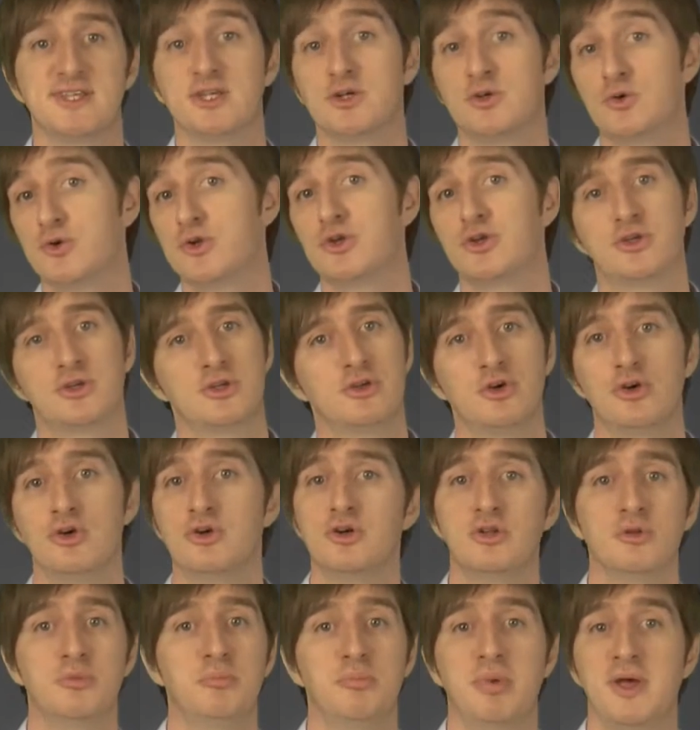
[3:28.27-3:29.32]
go to
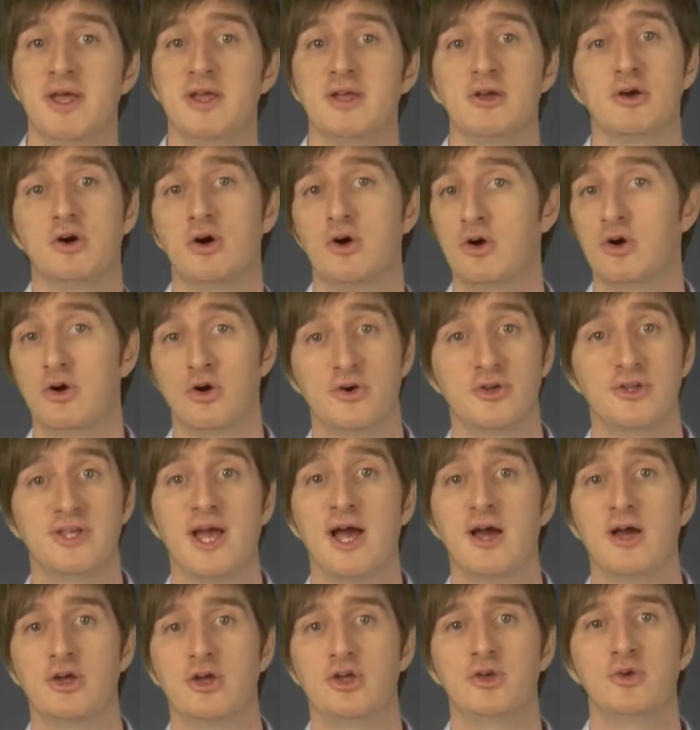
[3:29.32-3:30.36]
Google, Bing, or
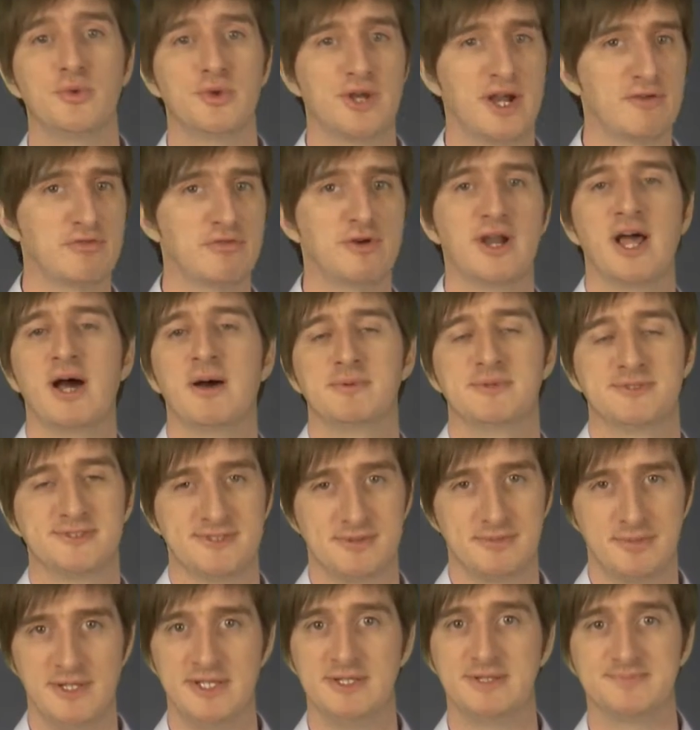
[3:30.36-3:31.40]
Yahoo, whatever it happens
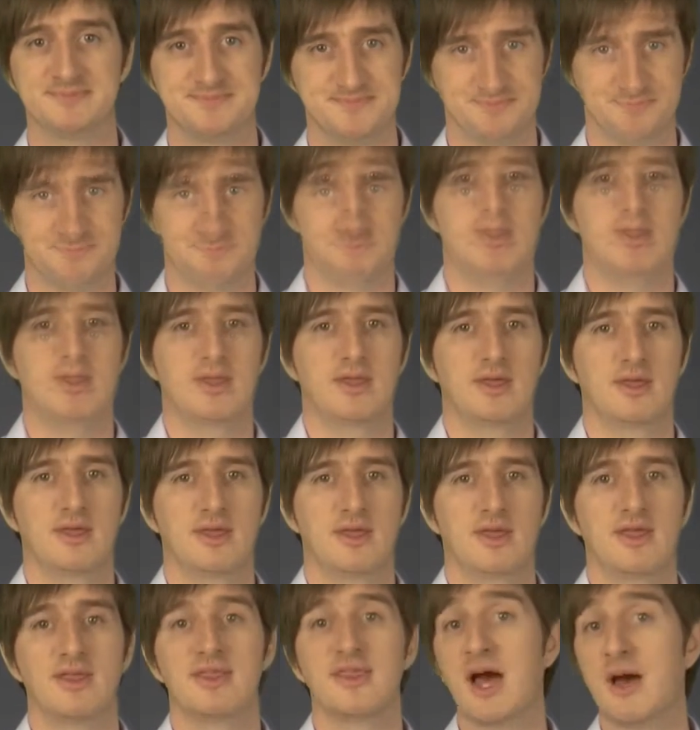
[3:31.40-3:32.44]
to be.
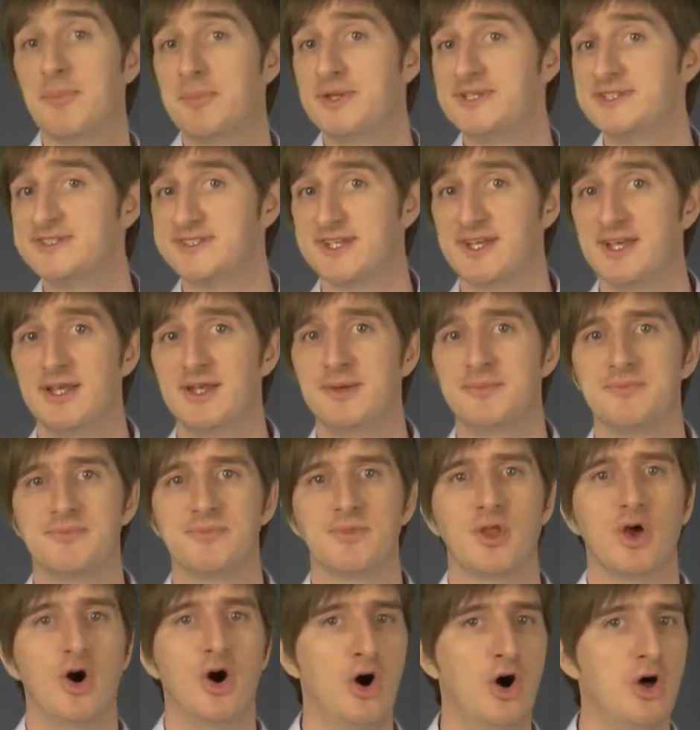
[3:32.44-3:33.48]
That being said,
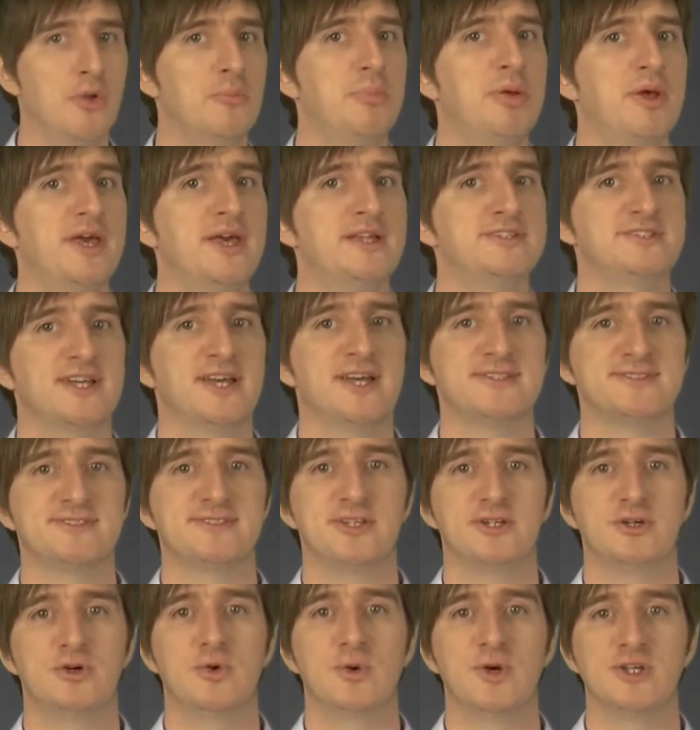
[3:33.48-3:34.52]
on-page
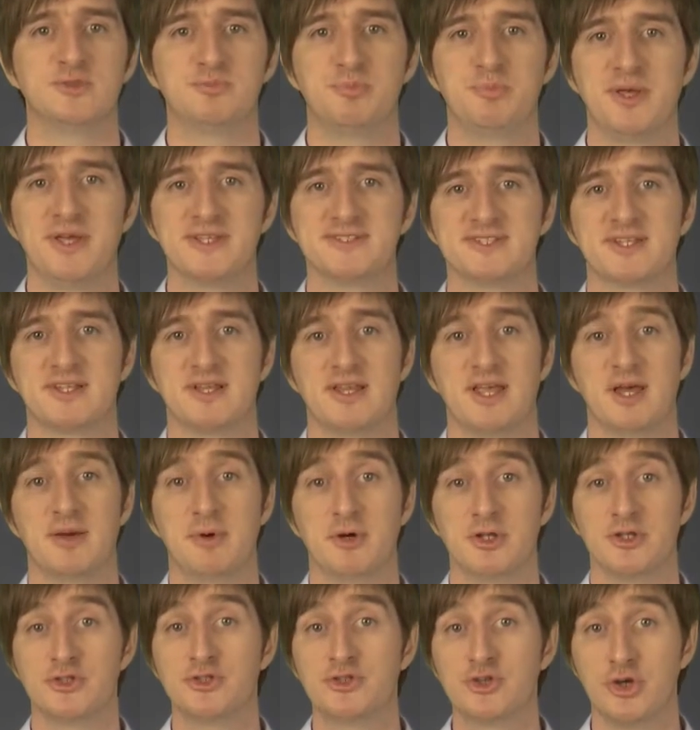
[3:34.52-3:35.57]
SEO is basically
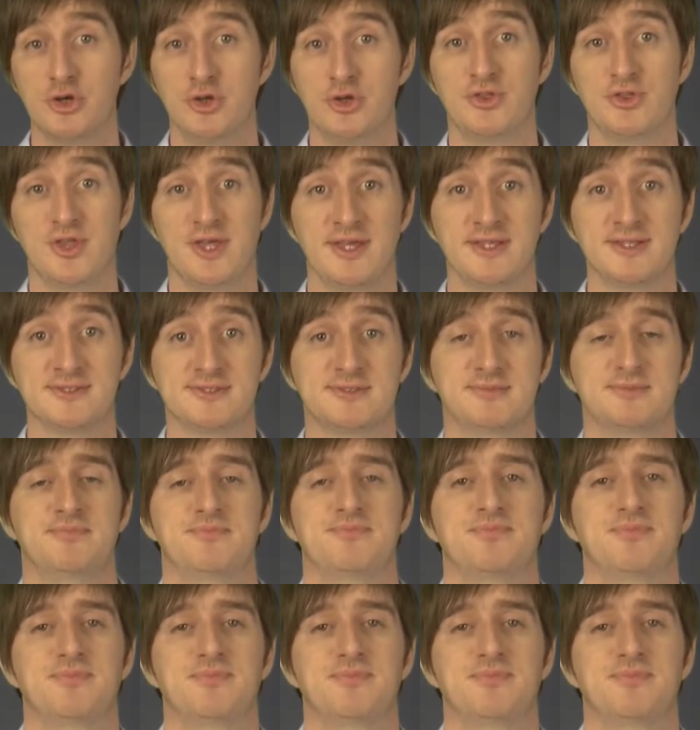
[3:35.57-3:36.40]
about two things: